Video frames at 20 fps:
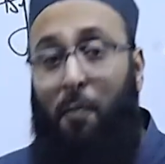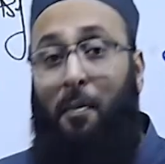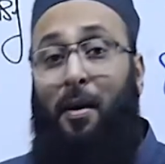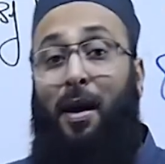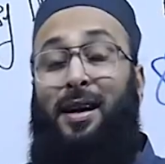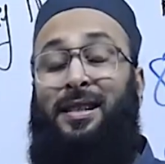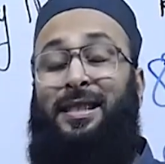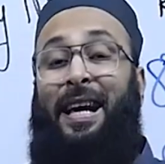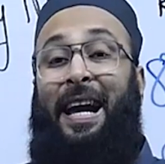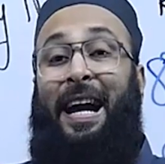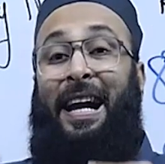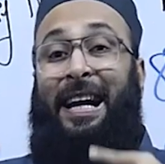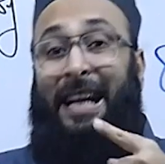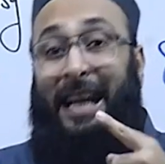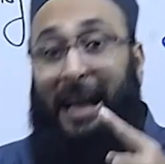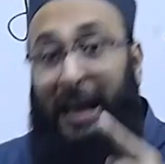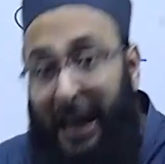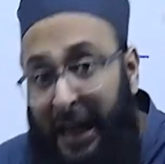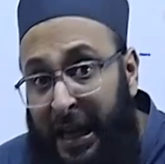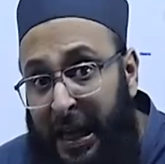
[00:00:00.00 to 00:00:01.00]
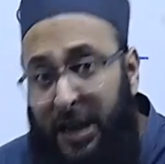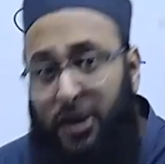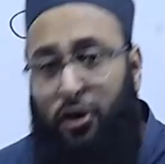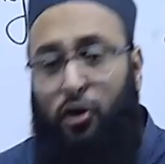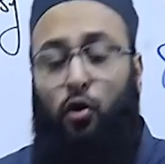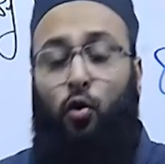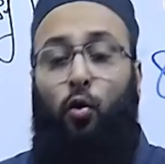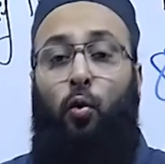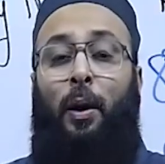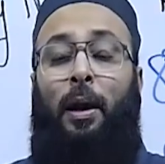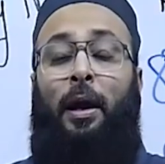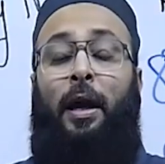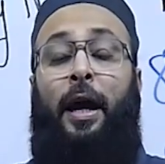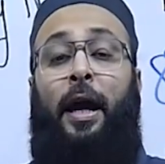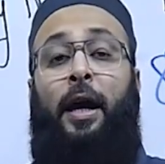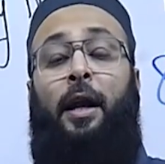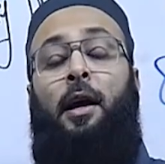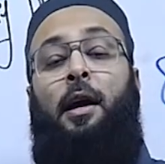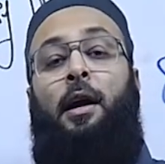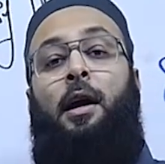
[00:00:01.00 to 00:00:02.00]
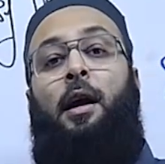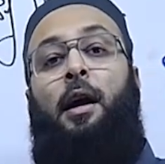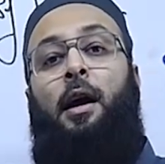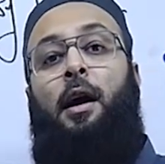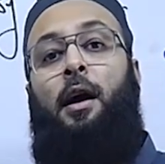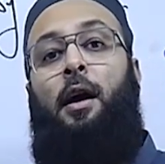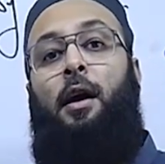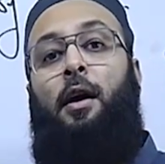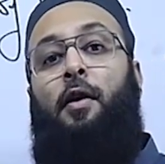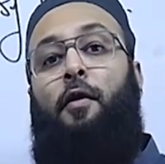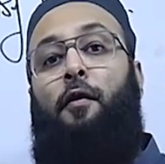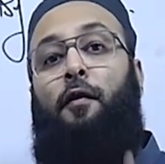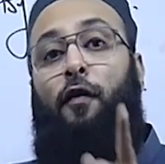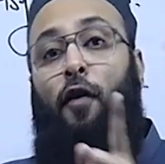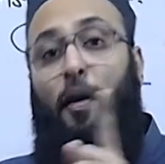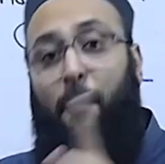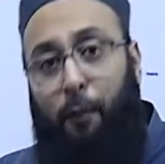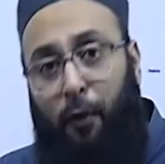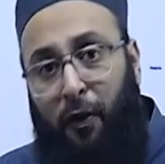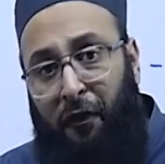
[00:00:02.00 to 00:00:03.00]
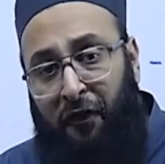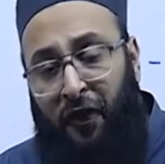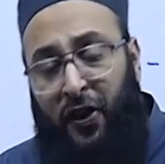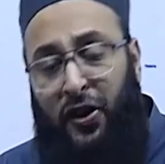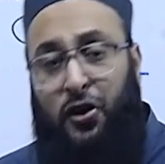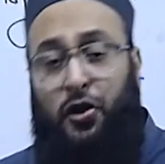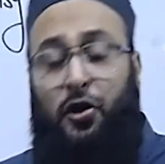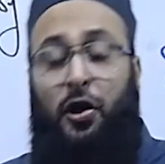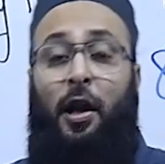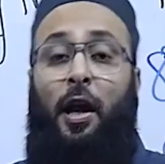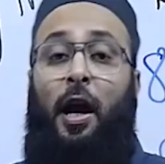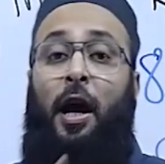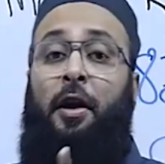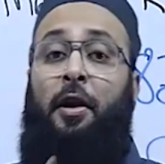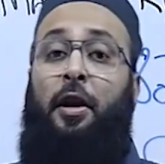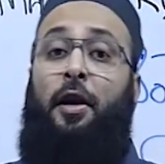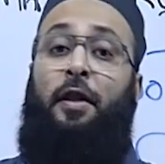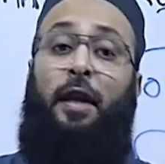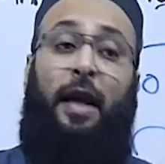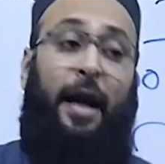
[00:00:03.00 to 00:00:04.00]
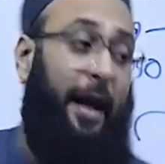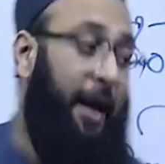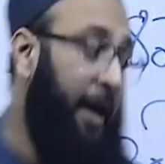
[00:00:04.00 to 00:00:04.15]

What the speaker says: marks at least you will get for professional under the